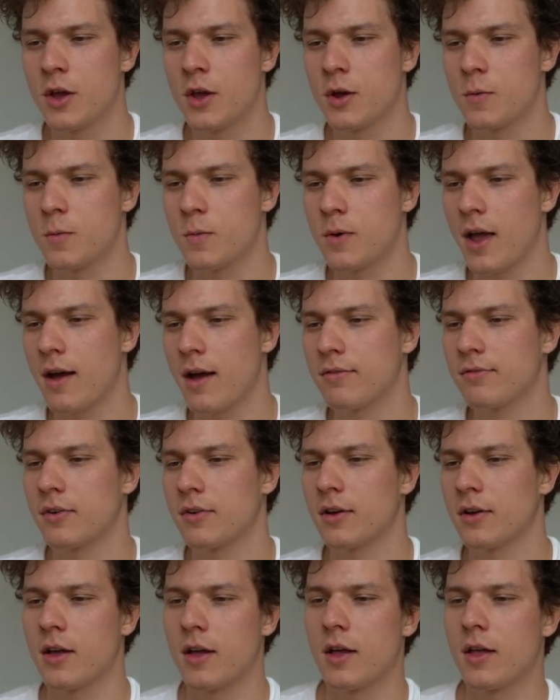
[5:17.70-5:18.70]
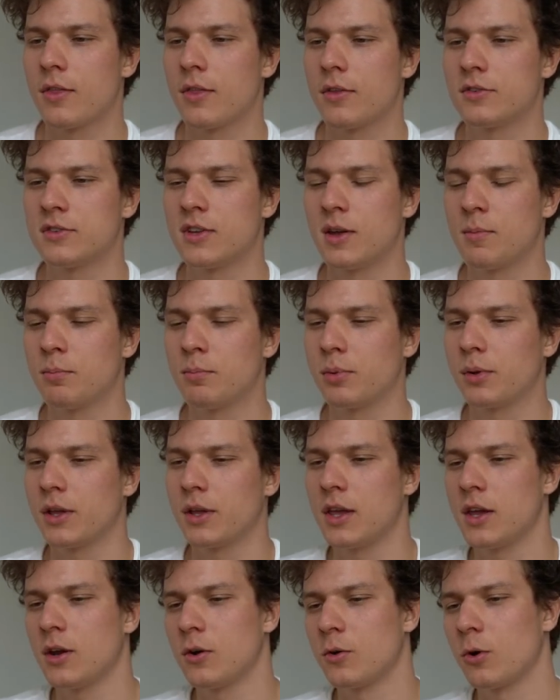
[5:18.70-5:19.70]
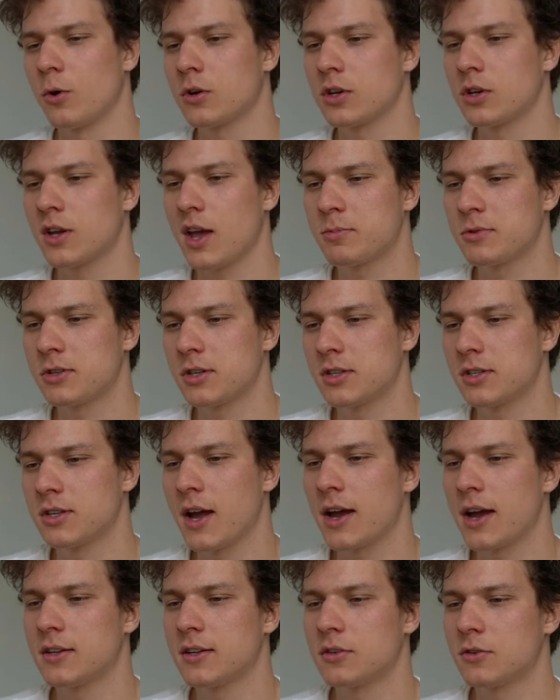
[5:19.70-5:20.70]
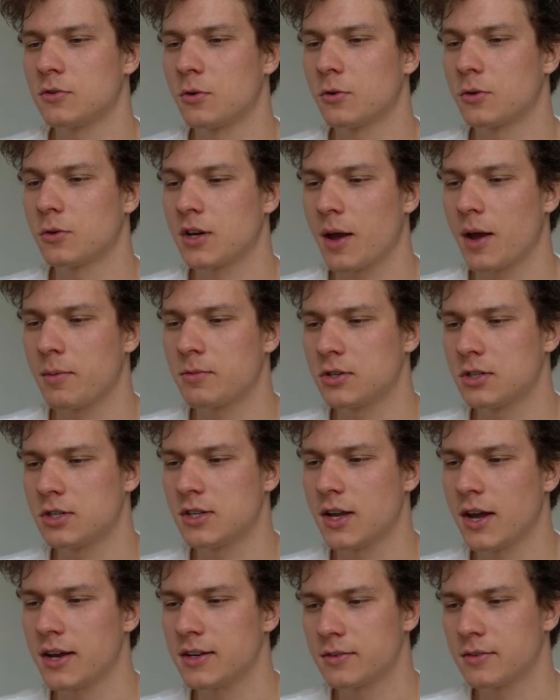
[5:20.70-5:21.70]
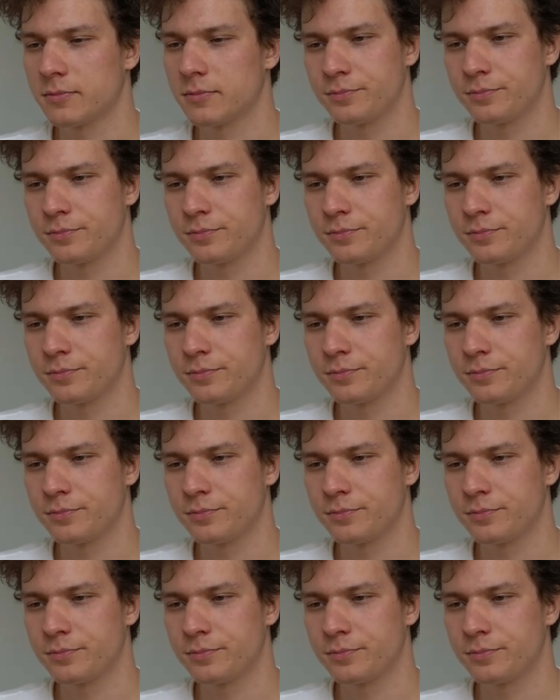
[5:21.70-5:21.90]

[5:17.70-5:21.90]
we have simply rook captures knight,